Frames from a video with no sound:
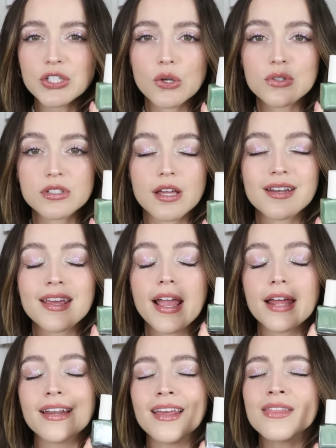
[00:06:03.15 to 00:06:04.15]
so stunning
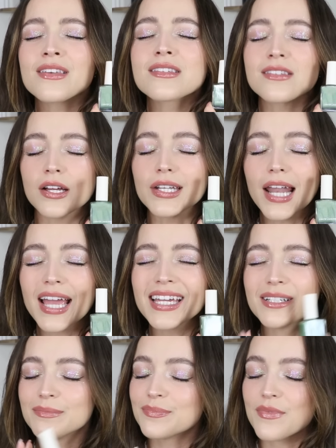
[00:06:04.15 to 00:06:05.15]
and in the
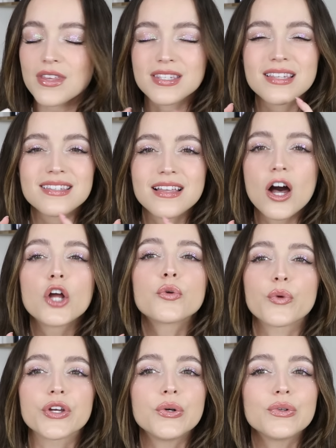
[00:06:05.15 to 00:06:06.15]
sunlight, this is
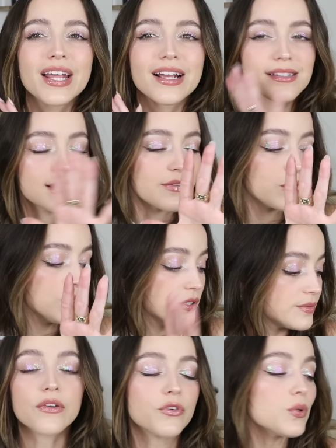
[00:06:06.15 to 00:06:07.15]
unreal, next level.
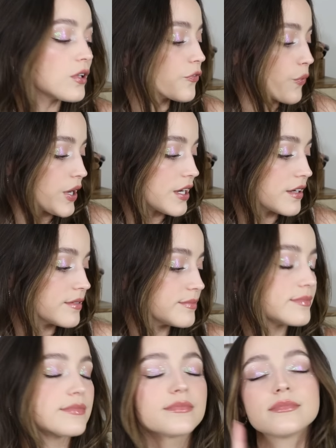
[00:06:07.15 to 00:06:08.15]
If you love green,
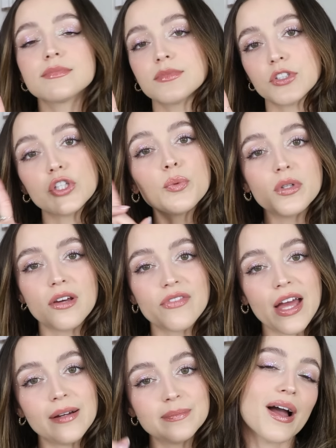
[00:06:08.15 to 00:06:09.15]
you will love
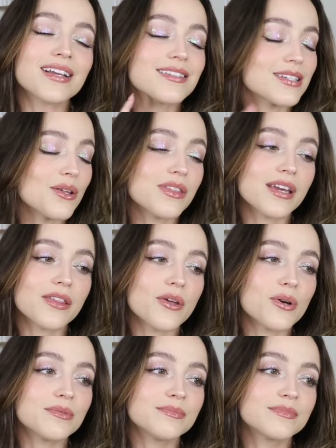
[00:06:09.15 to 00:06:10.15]
that. I still think
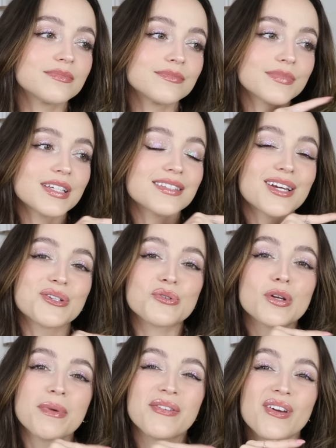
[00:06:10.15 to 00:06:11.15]
though, these
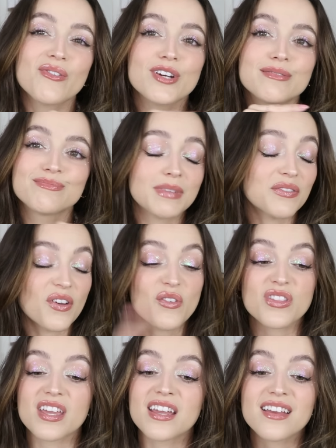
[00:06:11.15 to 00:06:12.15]
tattoos are my favorite. My
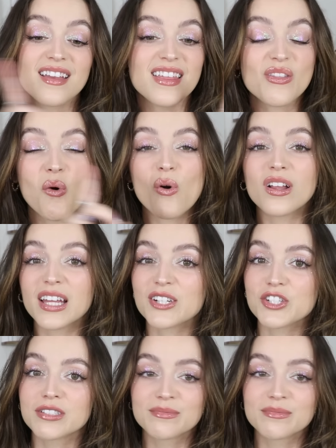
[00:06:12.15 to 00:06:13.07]
favorite thing in the whole collection.